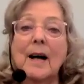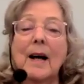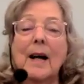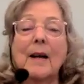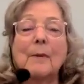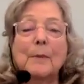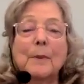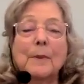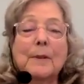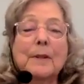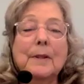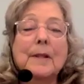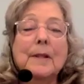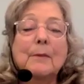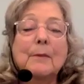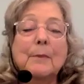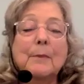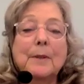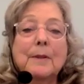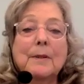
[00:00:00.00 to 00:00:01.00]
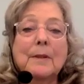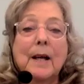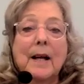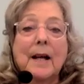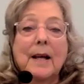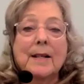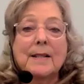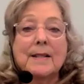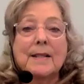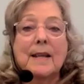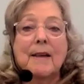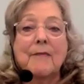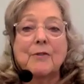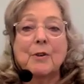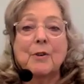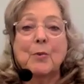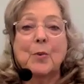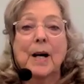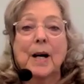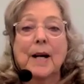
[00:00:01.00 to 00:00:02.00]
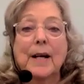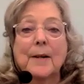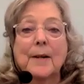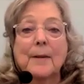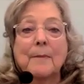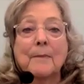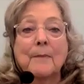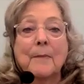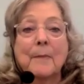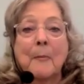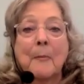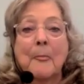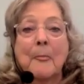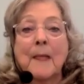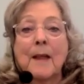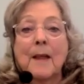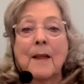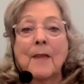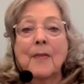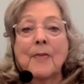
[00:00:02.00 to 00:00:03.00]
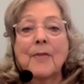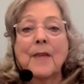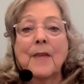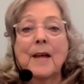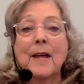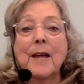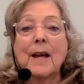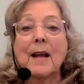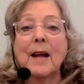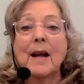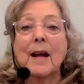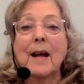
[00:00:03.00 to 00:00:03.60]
I really realized after a while that